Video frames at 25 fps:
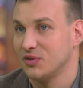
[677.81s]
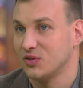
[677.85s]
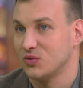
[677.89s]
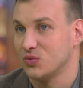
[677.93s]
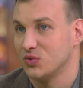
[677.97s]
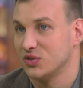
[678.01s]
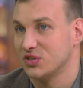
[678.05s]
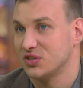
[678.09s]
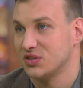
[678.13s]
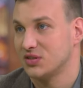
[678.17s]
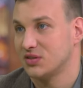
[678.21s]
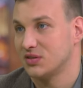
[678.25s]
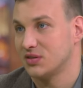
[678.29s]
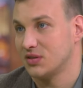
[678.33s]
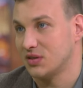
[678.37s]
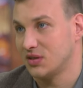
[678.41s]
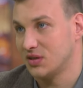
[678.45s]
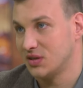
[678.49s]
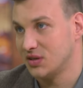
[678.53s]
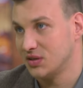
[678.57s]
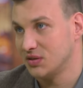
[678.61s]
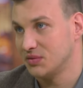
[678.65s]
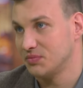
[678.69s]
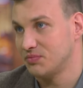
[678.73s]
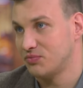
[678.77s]
It was
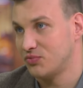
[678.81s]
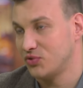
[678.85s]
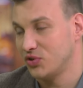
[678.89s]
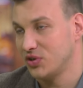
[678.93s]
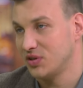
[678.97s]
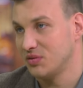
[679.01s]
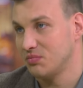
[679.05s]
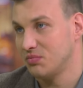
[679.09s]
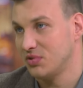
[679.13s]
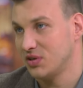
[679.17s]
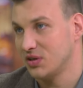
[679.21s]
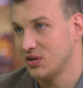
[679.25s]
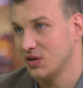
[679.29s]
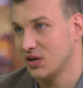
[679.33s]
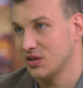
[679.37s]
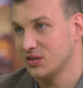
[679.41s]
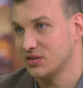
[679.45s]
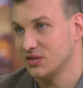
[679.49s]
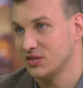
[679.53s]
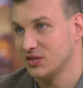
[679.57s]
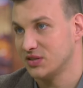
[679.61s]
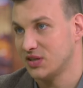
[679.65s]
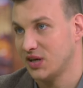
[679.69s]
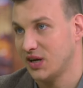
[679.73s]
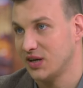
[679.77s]
uh, pretty big
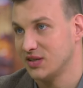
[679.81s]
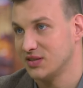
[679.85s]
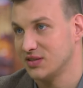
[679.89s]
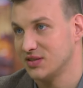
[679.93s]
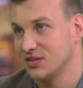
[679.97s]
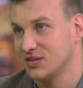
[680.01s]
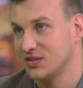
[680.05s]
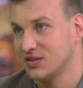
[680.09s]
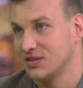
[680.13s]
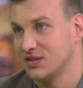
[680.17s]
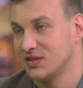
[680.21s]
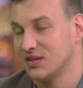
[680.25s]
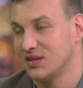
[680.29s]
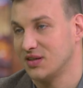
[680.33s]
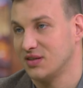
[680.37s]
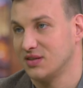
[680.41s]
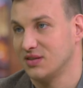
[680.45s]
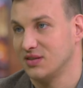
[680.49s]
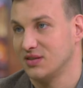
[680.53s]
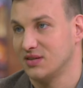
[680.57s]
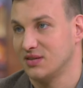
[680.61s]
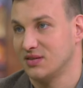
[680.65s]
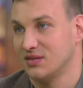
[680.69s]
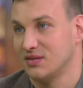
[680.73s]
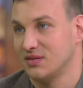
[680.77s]
exercises.
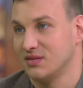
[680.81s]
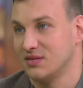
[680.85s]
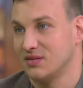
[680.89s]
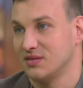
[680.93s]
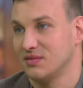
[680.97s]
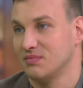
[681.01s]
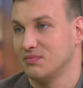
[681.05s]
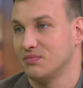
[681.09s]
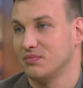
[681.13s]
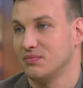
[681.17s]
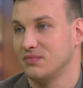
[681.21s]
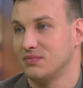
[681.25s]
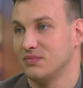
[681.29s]
and